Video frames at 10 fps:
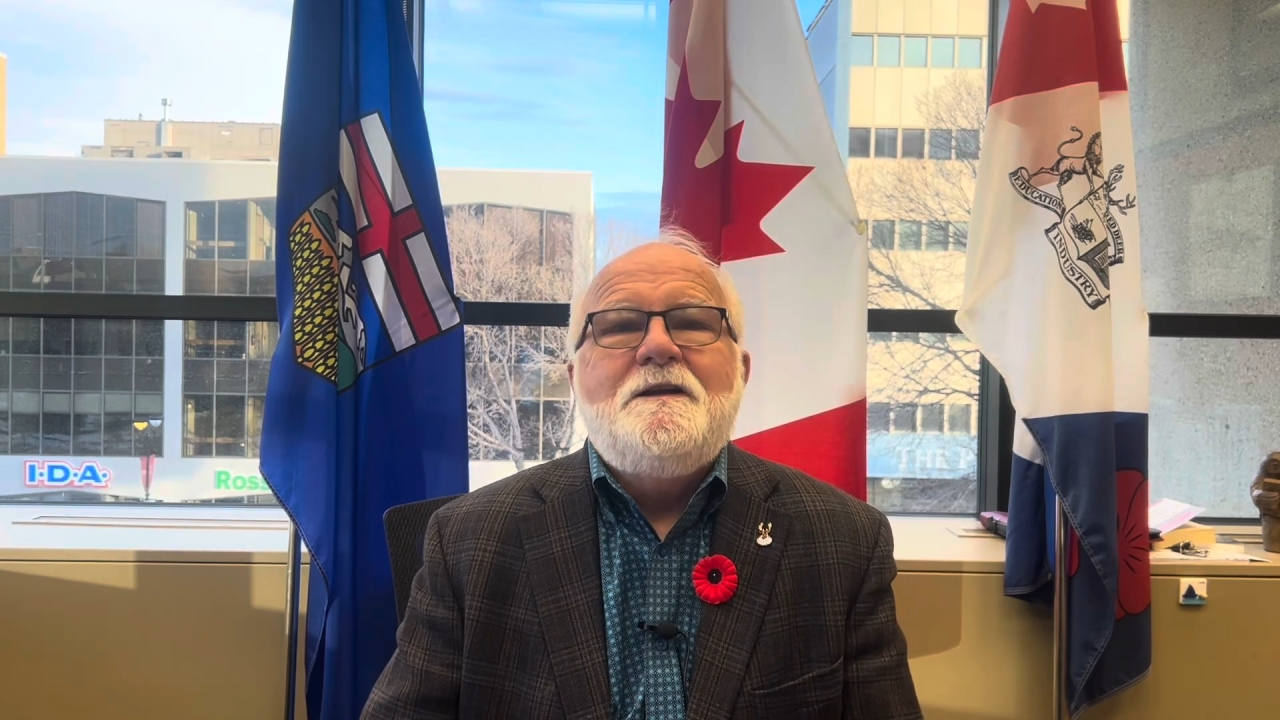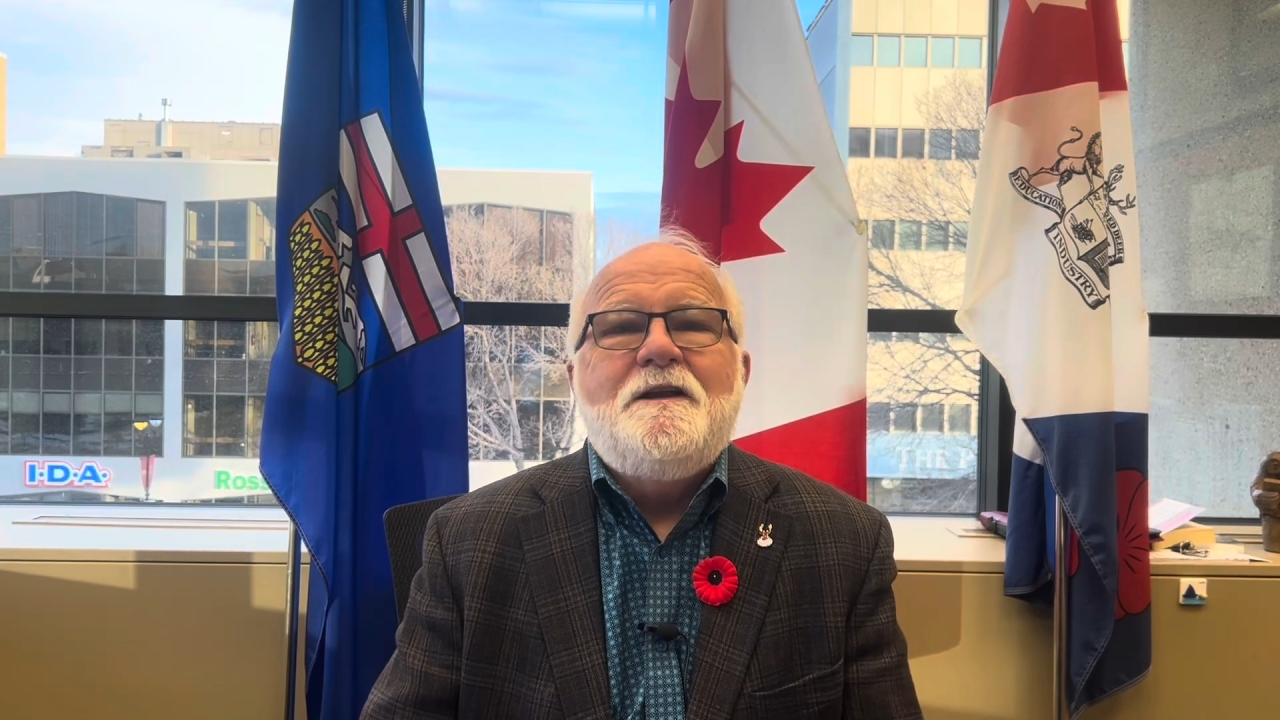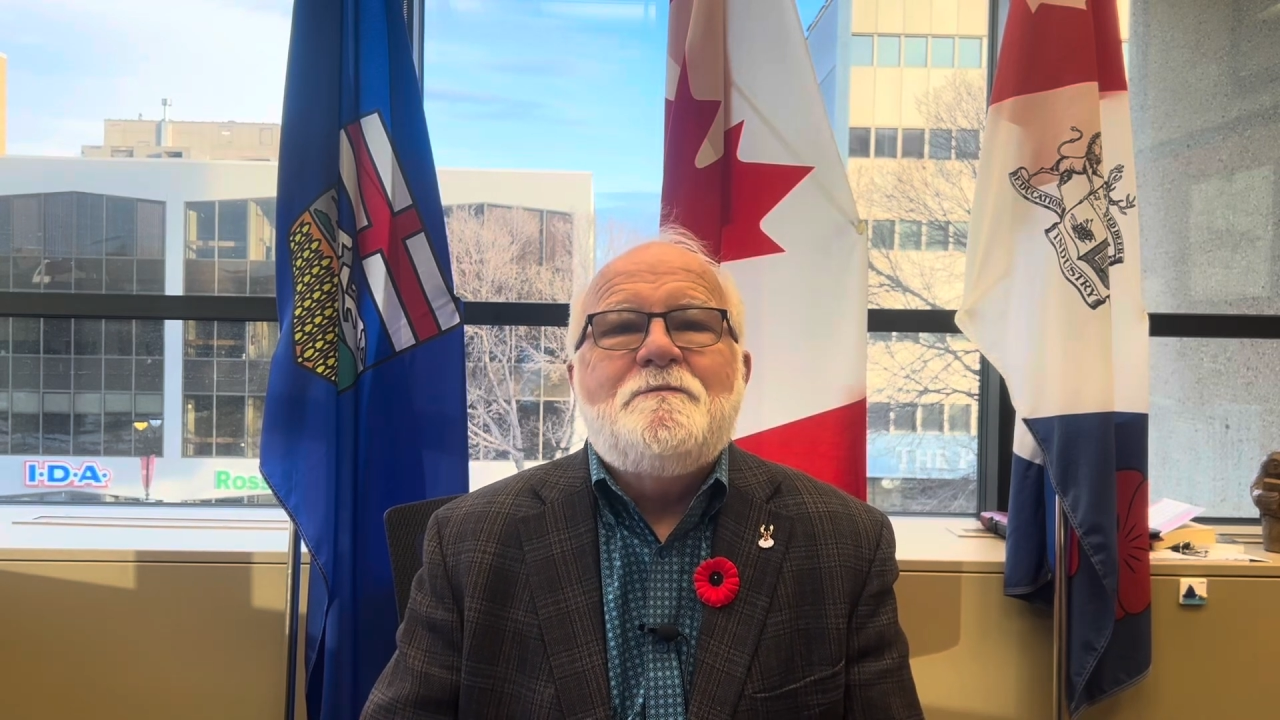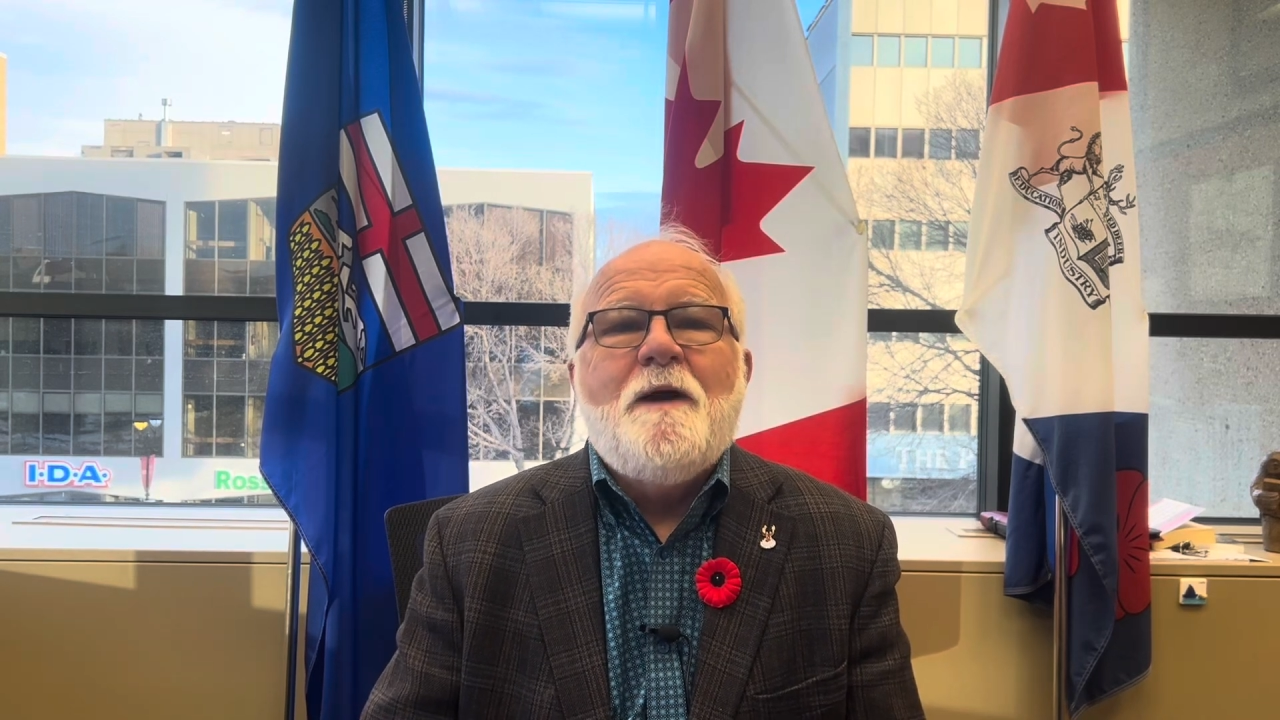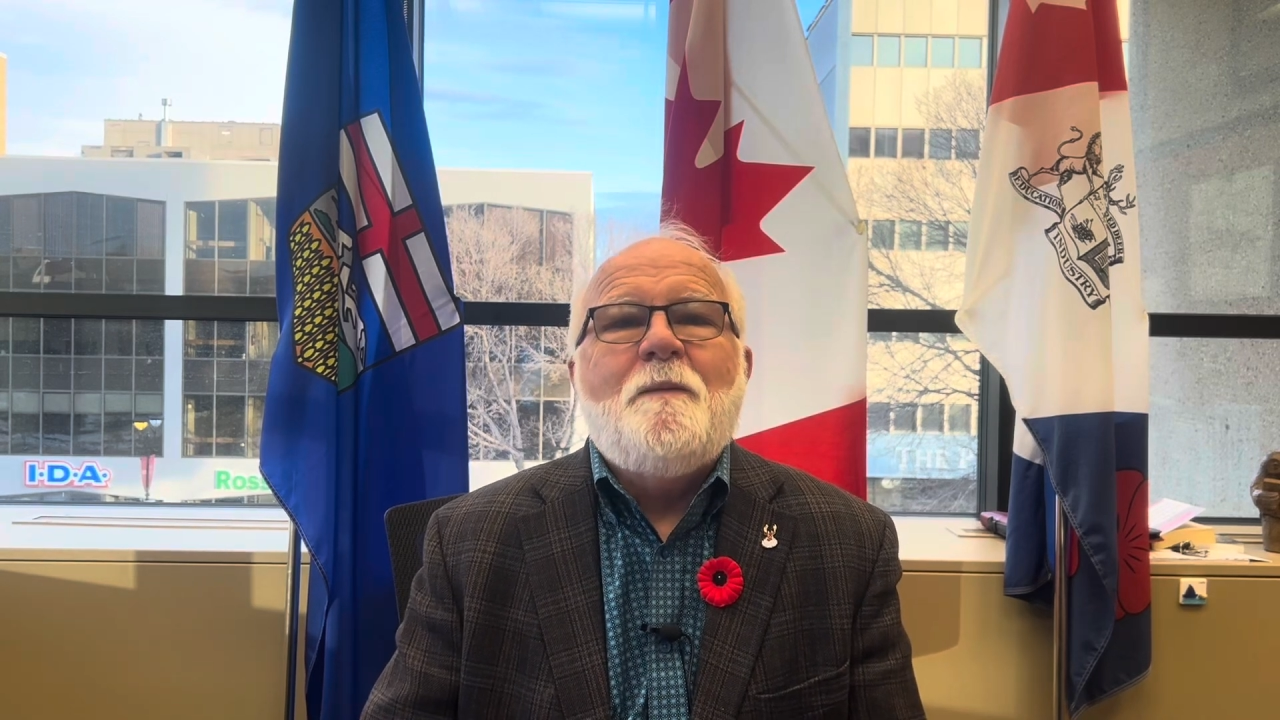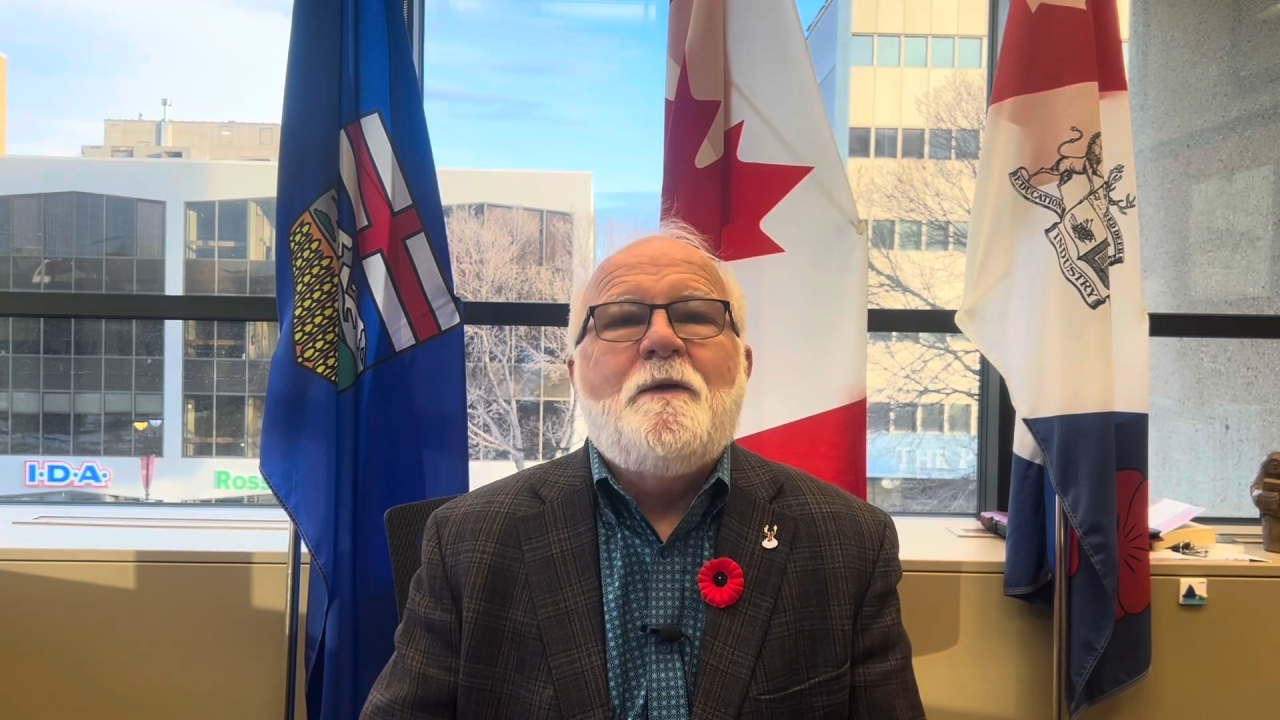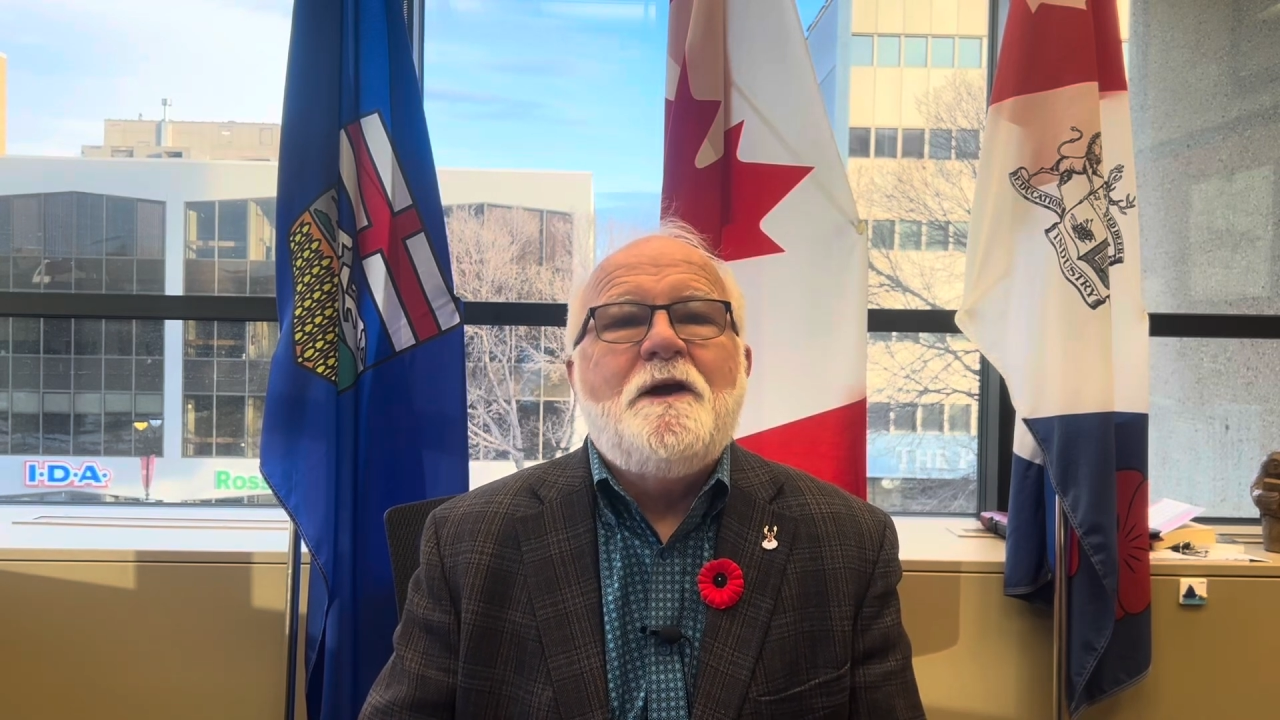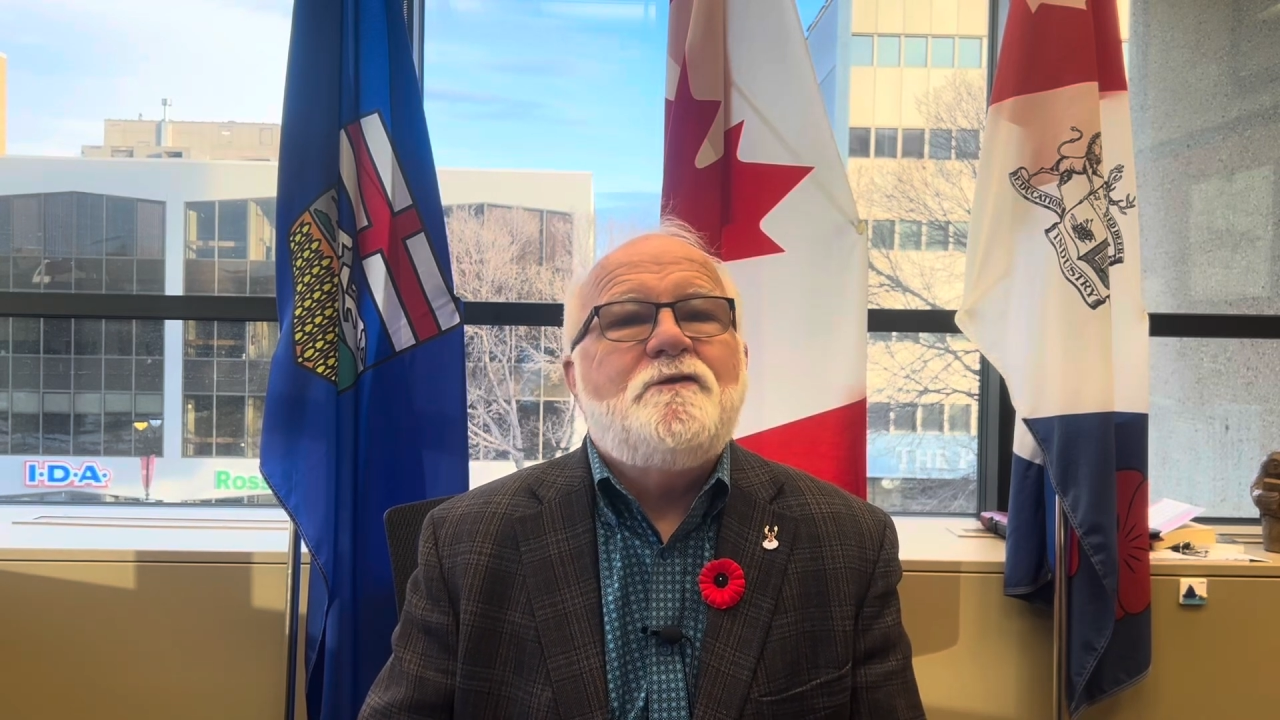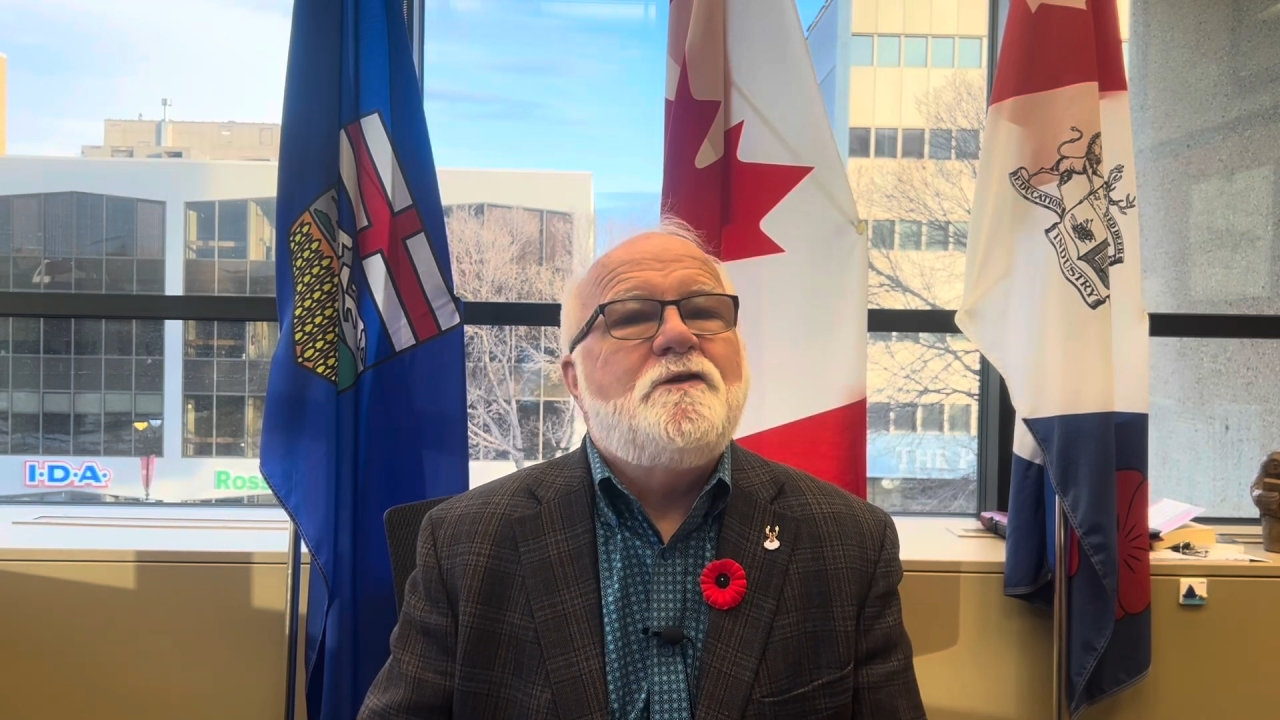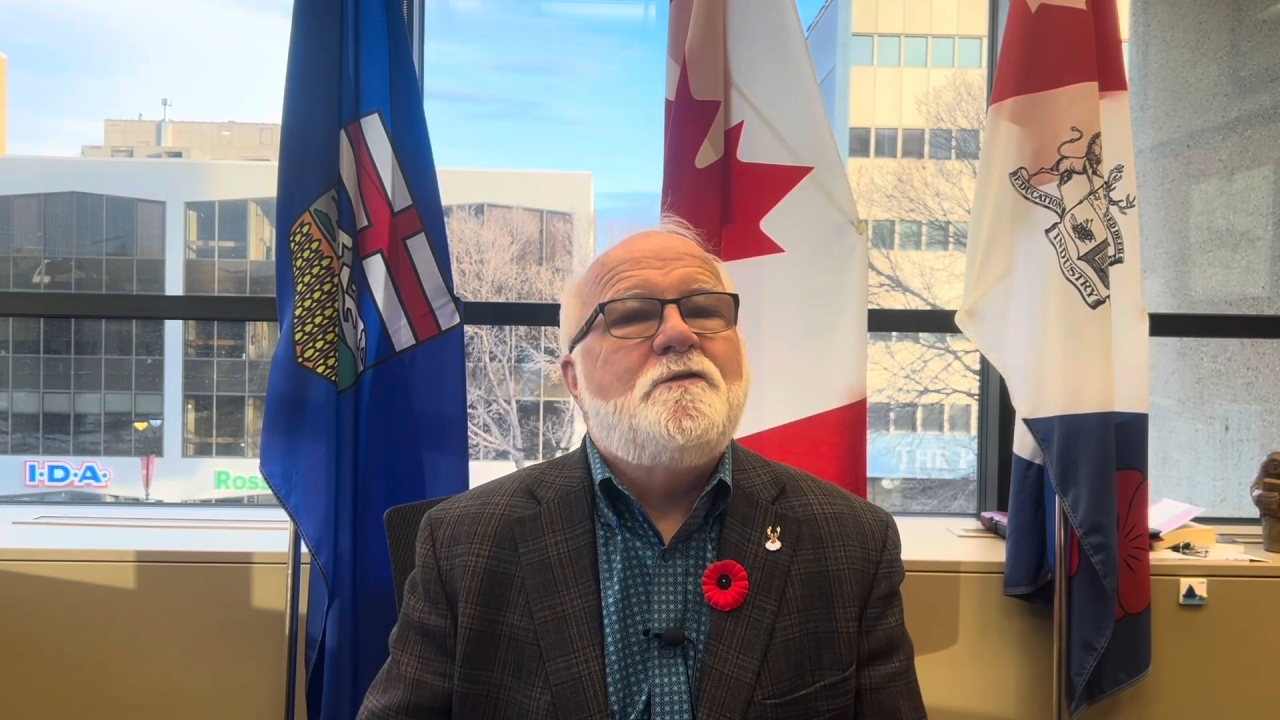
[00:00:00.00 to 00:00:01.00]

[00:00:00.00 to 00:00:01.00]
it's my pleasure to